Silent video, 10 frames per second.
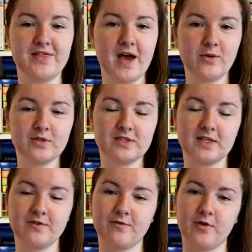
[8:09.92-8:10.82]
That was
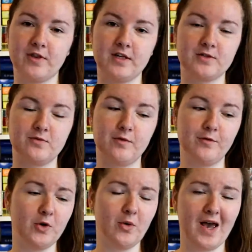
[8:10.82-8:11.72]
it for this
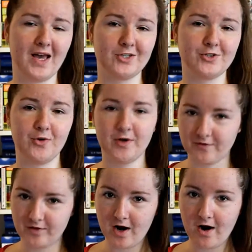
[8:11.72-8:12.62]
review and showing
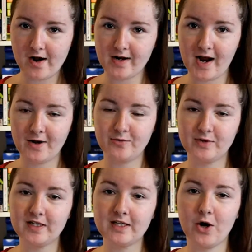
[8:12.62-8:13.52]
of the art. I
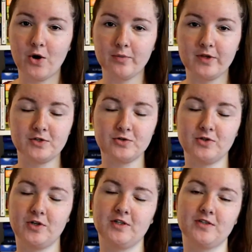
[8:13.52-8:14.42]
really hope that you
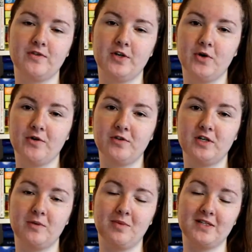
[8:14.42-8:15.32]
enjoyed this video. If you
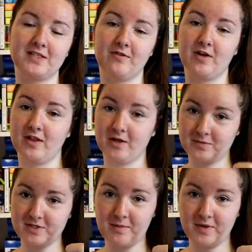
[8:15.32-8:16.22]
did, please give it a
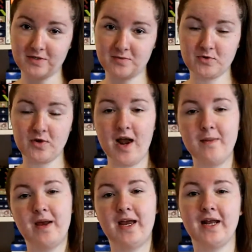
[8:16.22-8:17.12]
thumbs up and
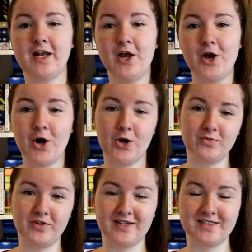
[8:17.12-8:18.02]
subscribe, and
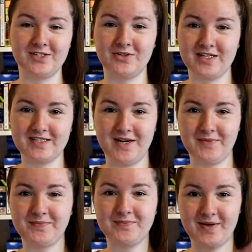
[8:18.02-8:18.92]
hopefully I'll see you next time.